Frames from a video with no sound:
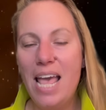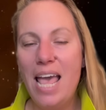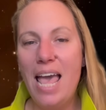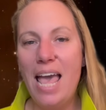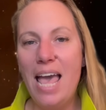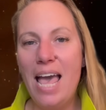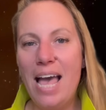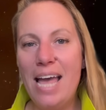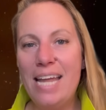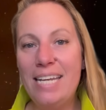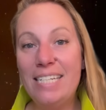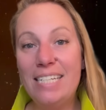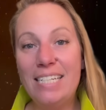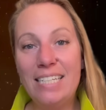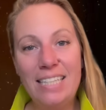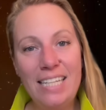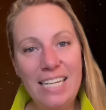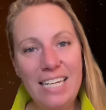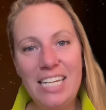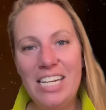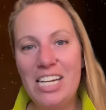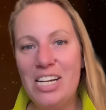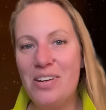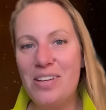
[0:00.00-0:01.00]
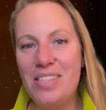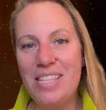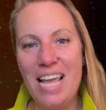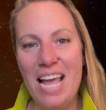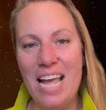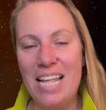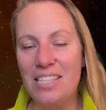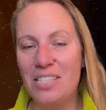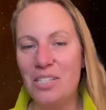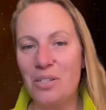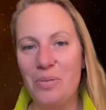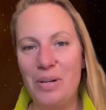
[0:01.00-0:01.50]
And click here in the
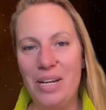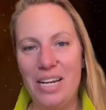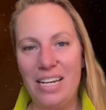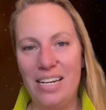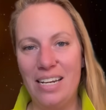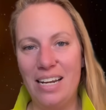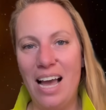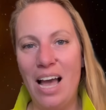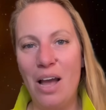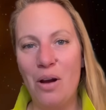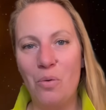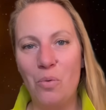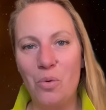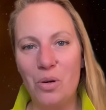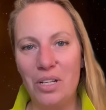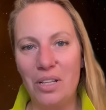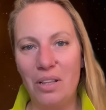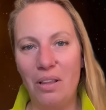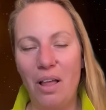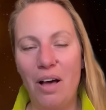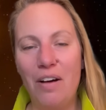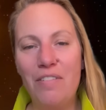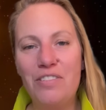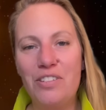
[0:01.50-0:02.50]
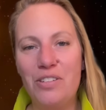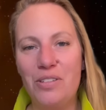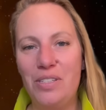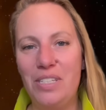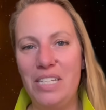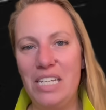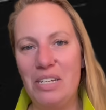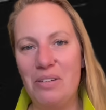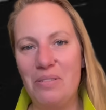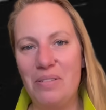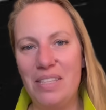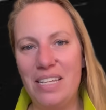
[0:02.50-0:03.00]
end screen. I would love to see
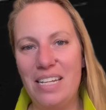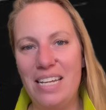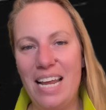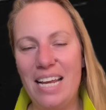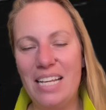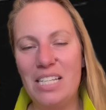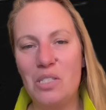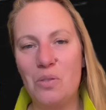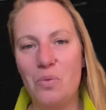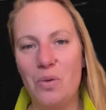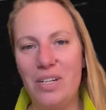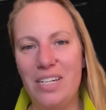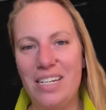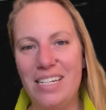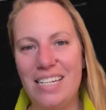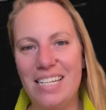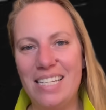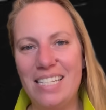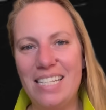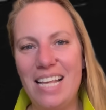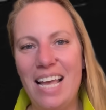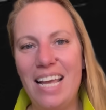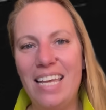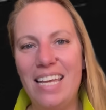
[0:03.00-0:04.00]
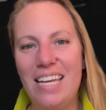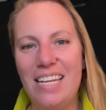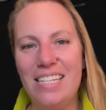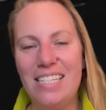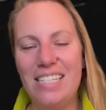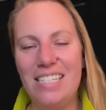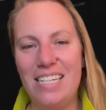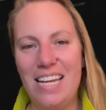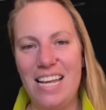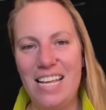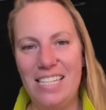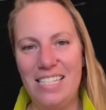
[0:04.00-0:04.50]
you in the next one in a second.
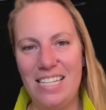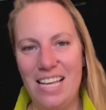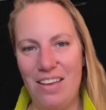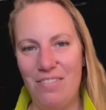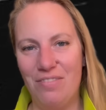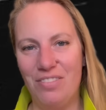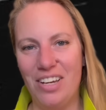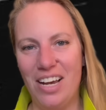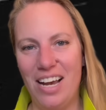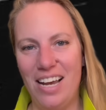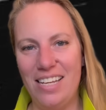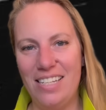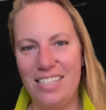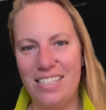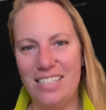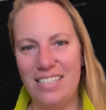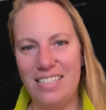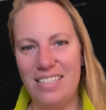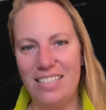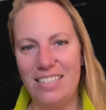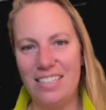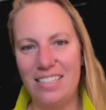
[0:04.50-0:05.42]
Stay safe, guys.